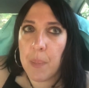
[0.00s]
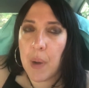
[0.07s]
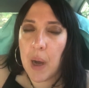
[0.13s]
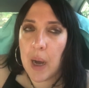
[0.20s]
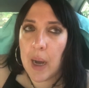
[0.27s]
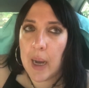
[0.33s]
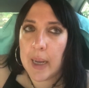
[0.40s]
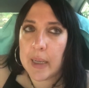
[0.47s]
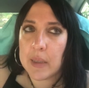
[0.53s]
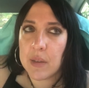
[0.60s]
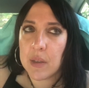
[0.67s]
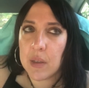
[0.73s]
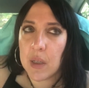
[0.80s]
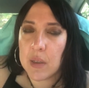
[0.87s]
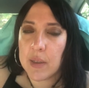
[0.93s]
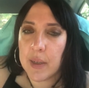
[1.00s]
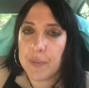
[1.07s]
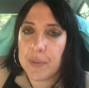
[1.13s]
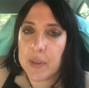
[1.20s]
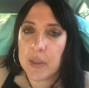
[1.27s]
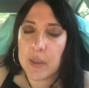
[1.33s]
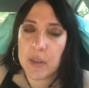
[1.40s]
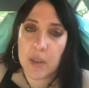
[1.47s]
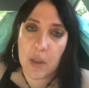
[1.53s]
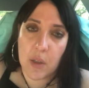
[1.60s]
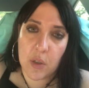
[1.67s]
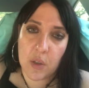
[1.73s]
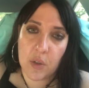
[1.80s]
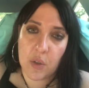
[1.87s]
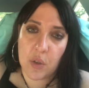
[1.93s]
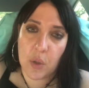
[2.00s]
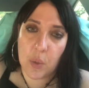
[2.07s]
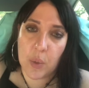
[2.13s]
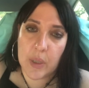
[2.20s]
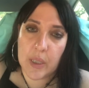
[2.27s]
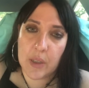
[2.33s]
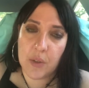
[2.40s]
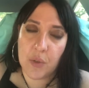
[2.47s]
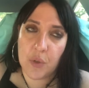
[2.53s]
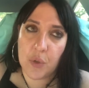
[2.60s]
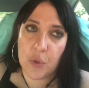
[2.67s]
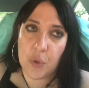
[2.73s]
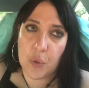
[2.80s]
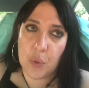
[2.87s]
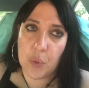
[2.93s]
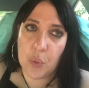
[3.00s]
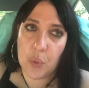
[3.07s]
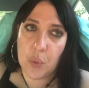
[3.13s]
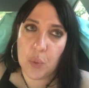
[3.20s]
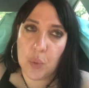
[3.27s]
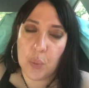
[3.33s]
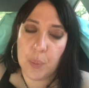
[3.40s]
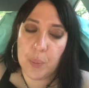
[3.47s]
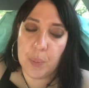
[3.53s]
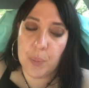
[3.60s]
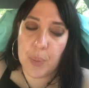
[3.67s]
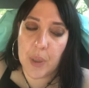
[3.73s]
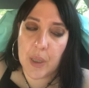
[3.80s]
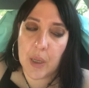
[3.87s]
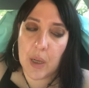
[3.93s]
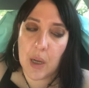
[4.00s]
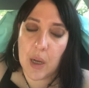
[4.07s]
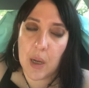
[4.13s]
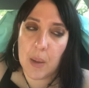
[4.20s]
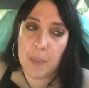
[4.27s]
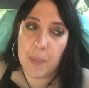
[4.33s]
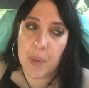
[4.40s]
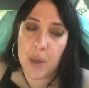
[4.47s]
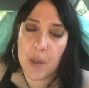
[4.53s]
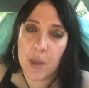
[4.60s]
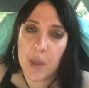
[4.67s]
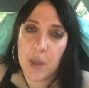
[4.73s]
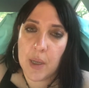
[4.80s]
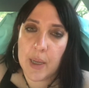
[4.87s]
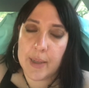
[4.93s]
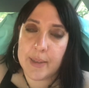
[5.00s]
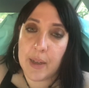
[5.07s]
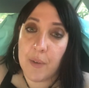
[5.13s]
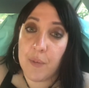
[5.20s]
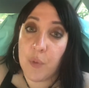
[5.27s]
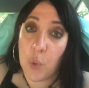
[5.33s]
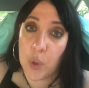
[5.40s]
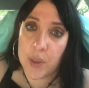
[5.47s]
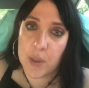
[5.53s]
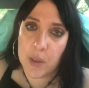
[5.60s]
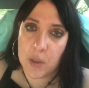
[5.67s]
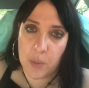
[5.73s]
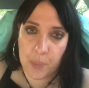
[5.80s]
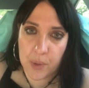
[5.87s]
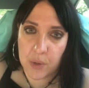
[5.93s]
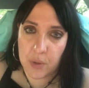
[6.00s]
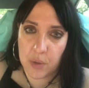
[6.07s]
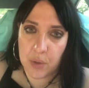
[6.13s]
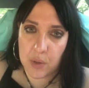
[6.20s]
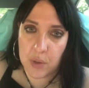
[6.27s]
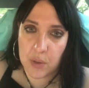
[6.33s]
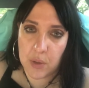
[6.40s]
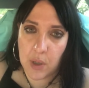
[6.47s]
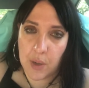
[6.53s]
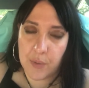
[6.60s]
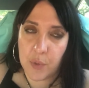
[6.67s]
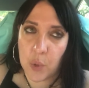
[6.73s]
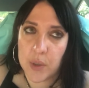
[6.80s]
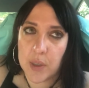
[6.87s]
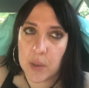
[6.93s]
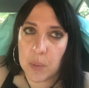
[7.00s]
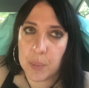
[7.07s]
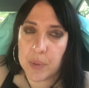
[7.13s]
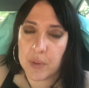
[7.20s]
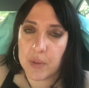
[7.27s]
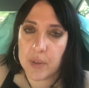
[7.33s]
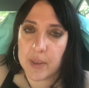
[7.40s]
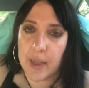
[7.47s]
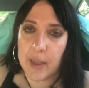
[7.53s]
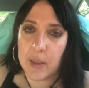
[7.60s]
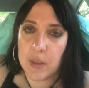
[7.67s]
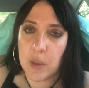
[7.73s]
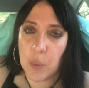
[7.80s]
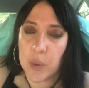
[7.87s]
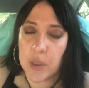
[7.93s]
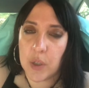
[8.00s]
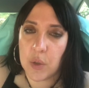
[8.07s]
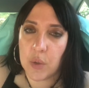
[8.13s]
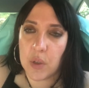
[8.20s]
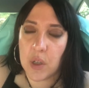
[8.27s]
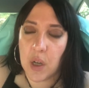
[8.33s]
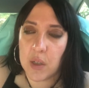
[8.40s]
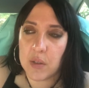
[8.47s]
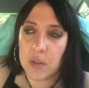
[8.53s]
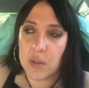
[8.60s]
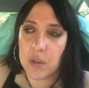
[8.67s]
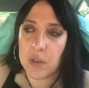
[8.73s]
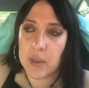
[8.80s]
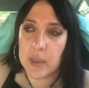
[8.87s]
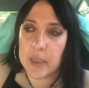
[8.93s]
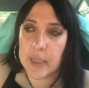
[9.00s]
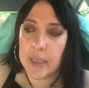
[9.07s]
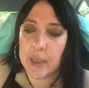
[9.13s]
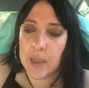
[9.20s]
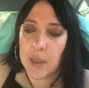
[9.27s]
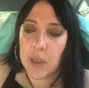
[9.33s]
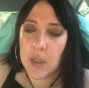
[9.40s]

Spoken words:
But definitely there is no need to become an avoidant person. Avoidant personality, when you constantly